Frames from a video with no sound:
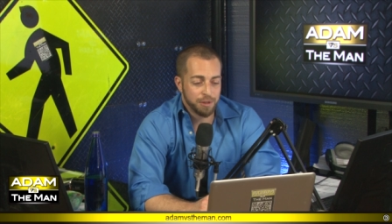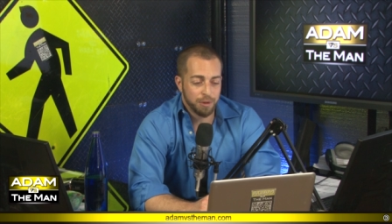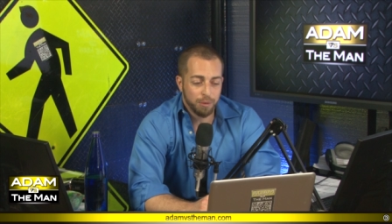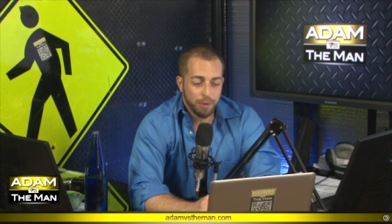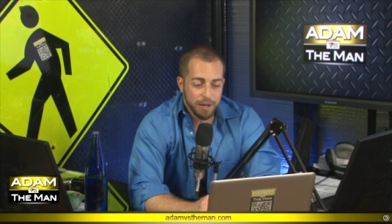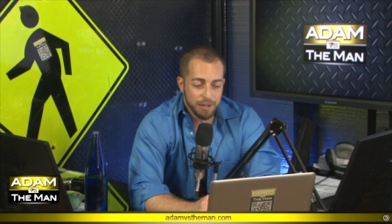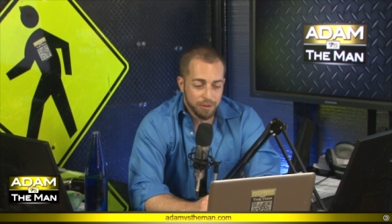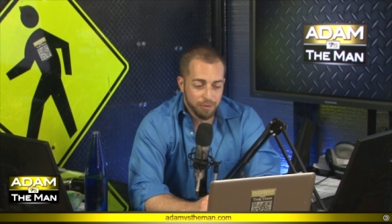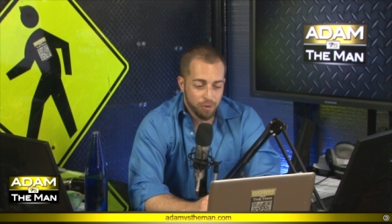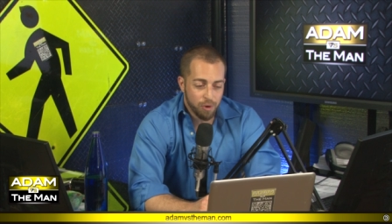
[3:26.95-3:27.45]
The
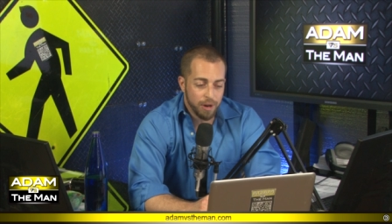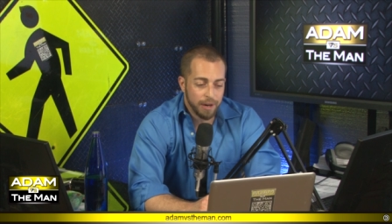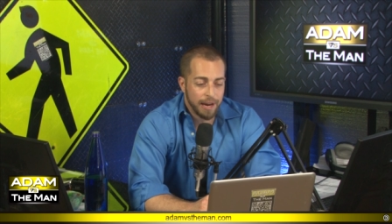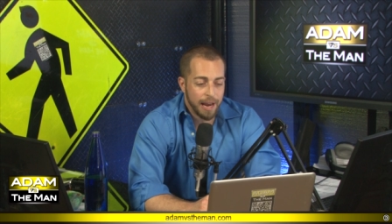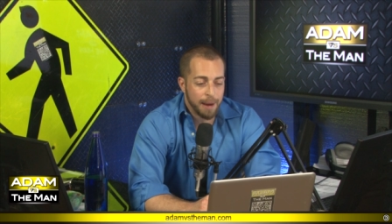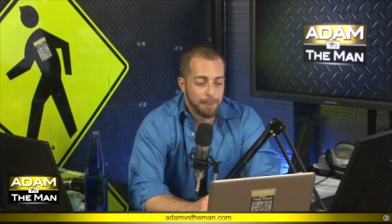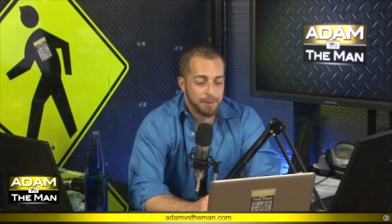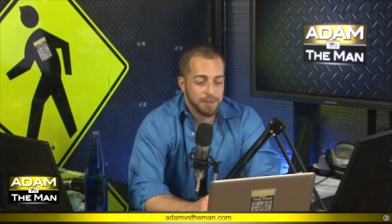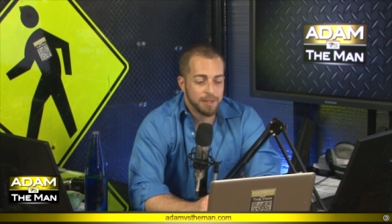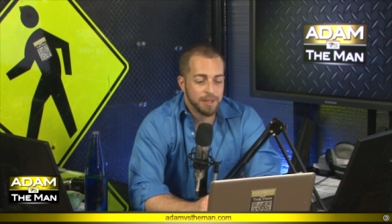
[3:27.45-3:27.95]
reservoir
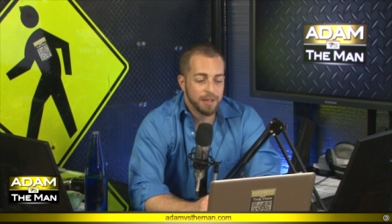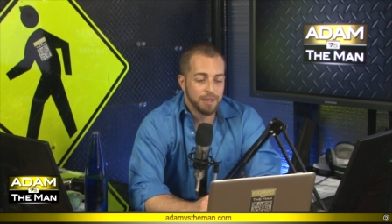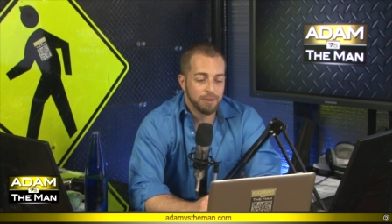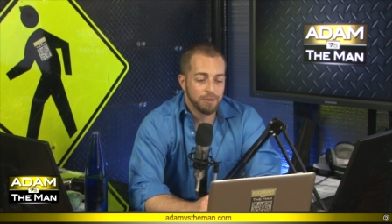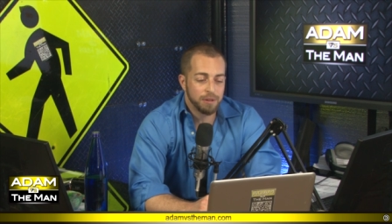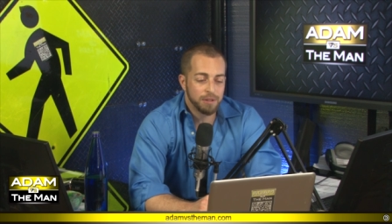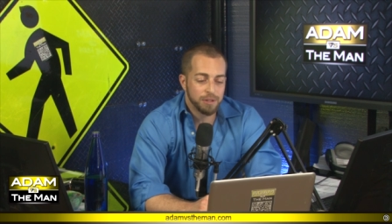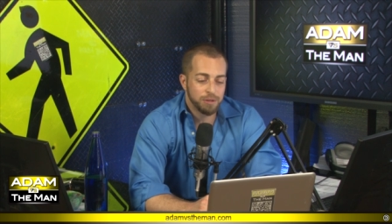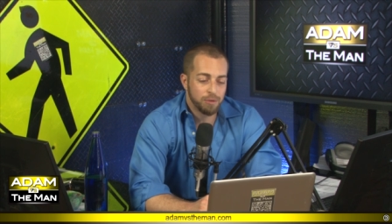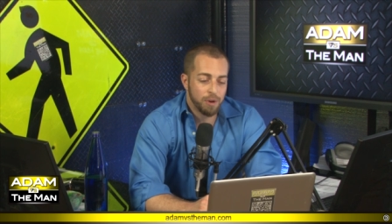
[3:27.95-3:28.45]
cap is
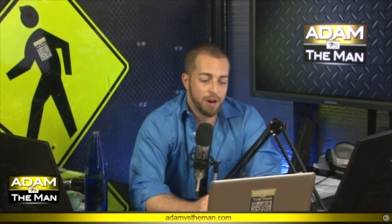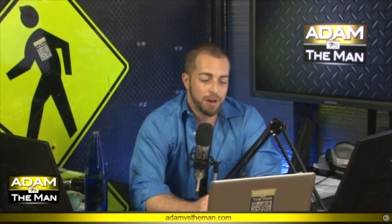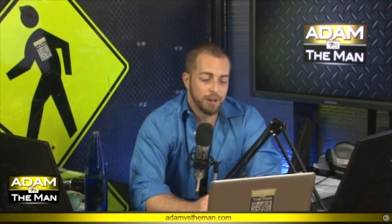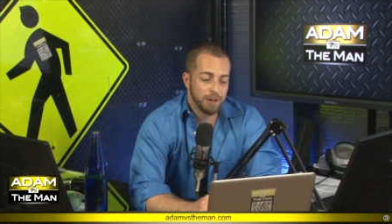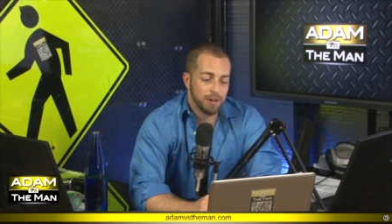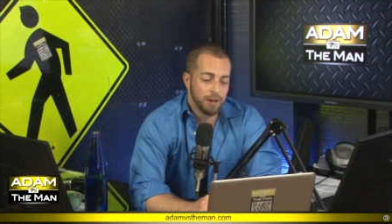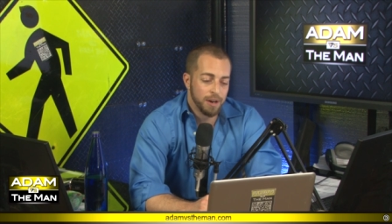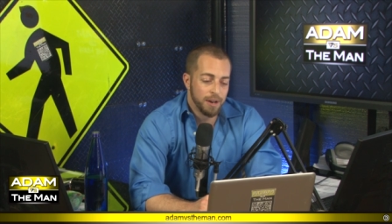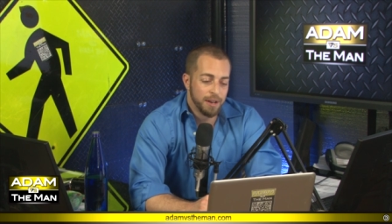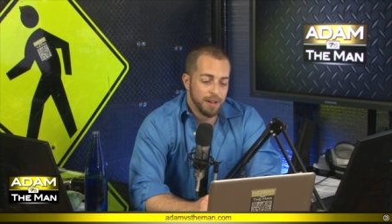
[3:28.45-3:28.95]
thicker and
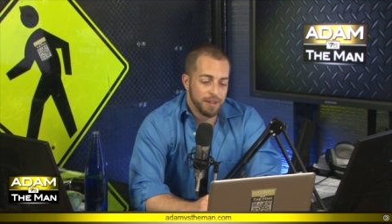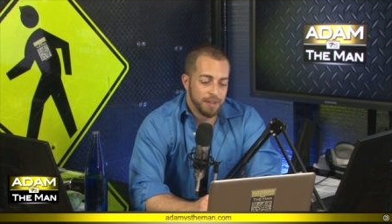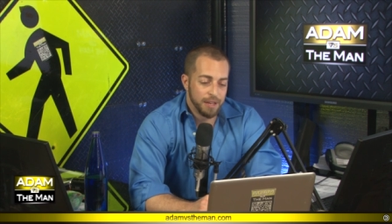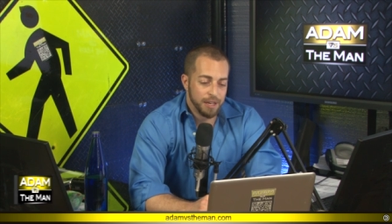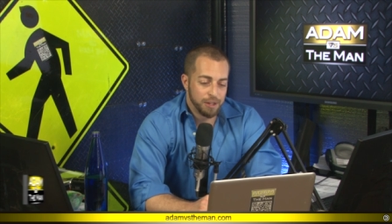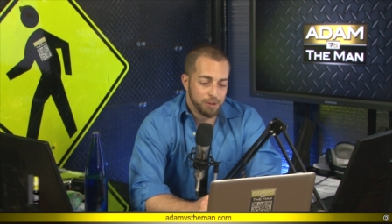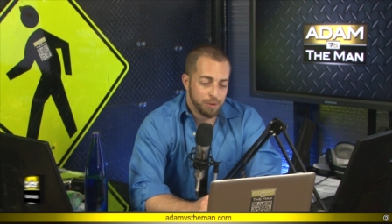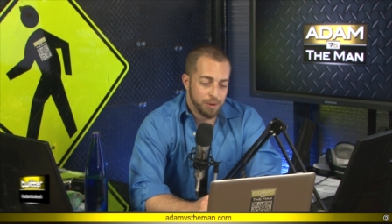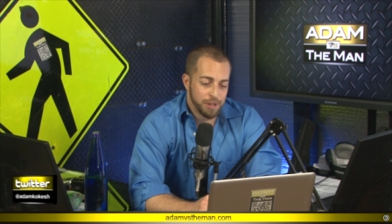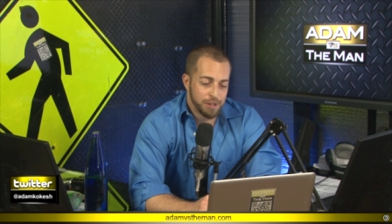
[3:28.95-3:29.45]
stronger
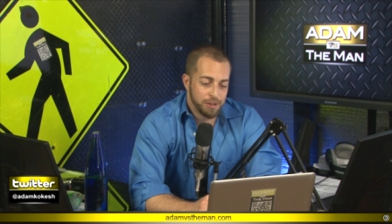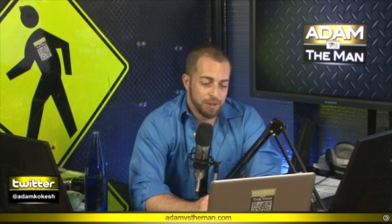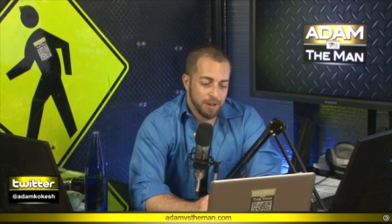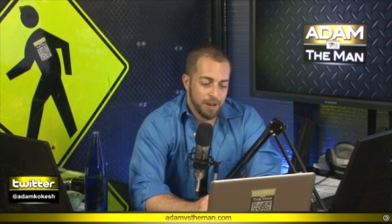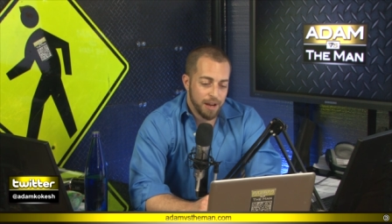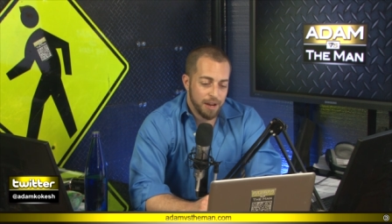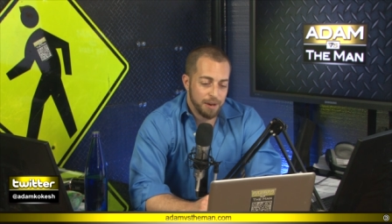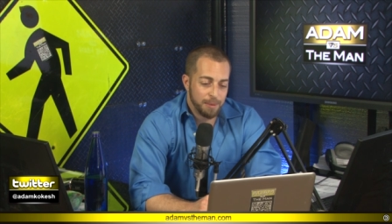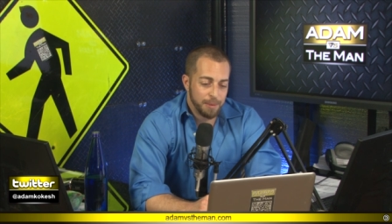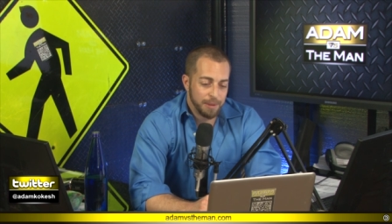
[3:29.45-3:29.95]
than a traditional
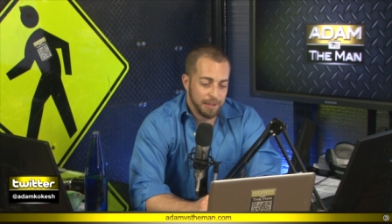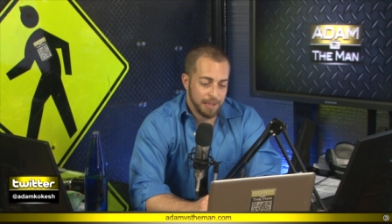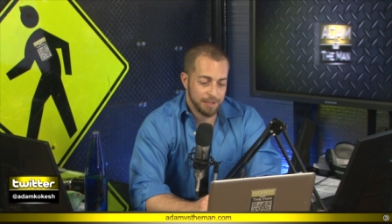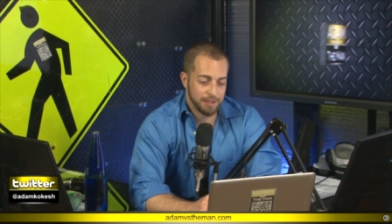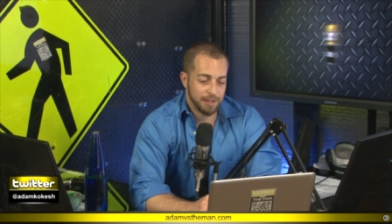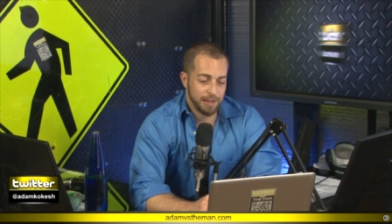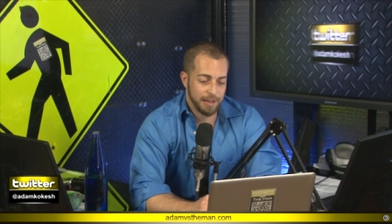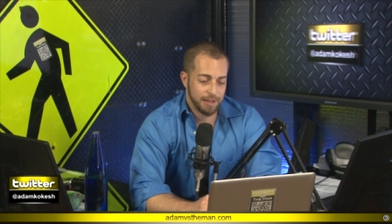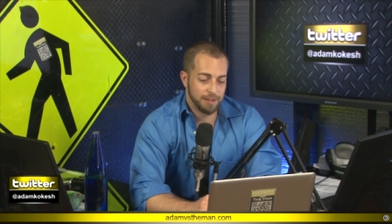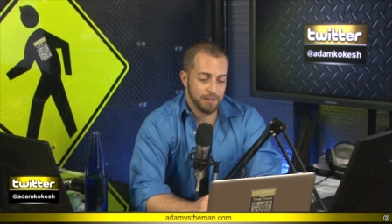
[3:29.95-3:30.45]
condom and
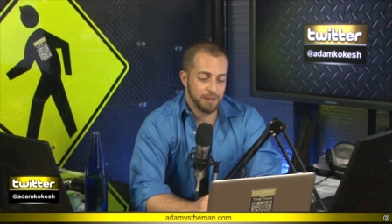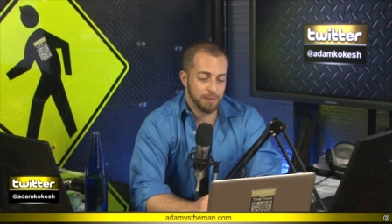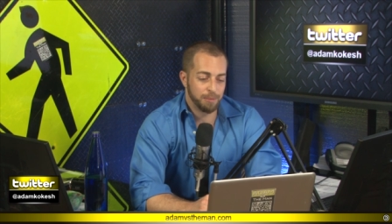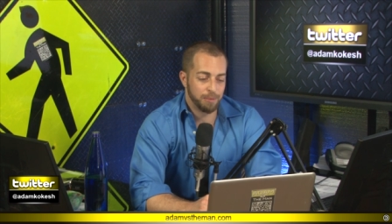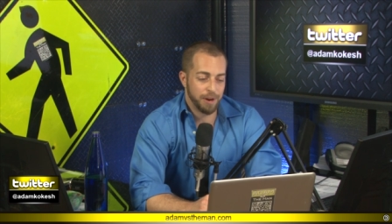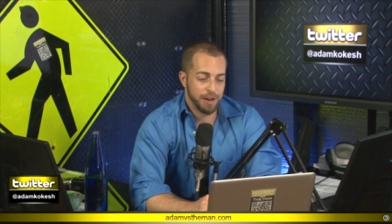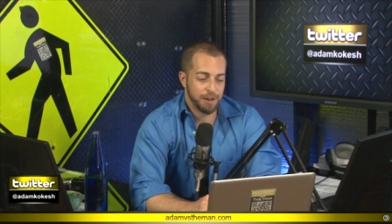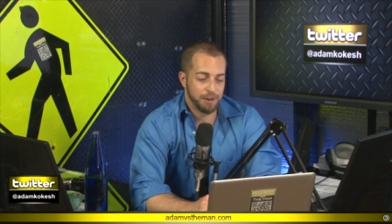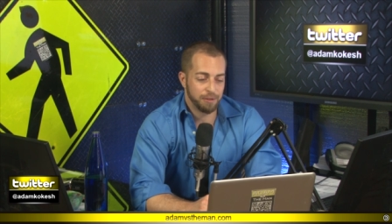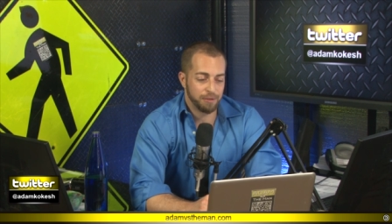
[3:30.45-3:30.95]
less likely to
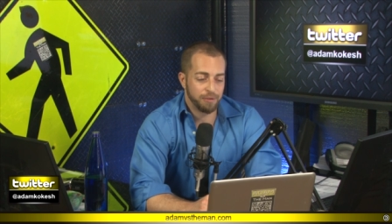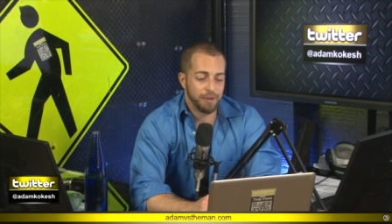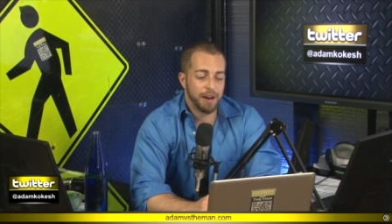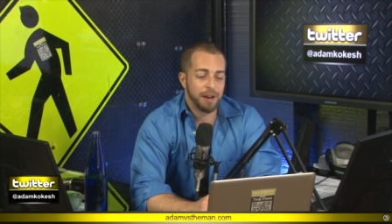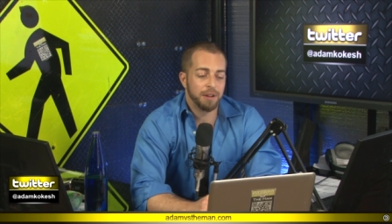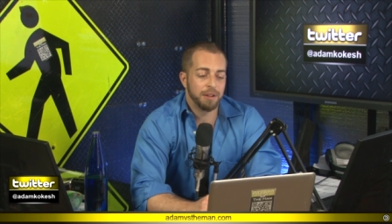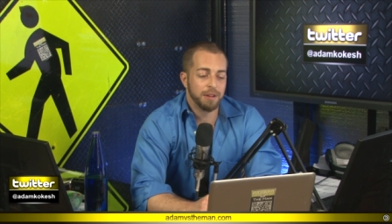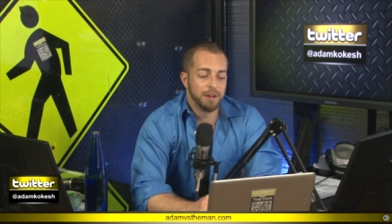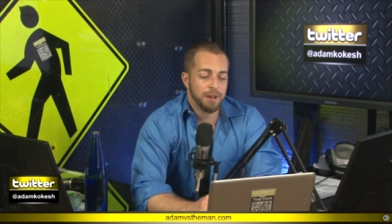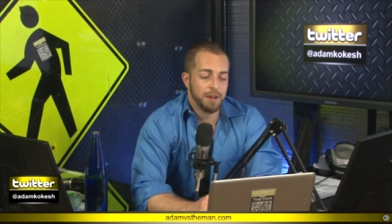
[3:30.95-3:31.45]
break or
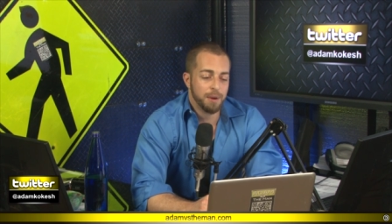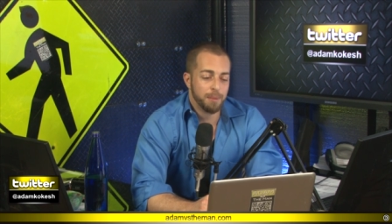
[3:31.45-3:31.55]
fail.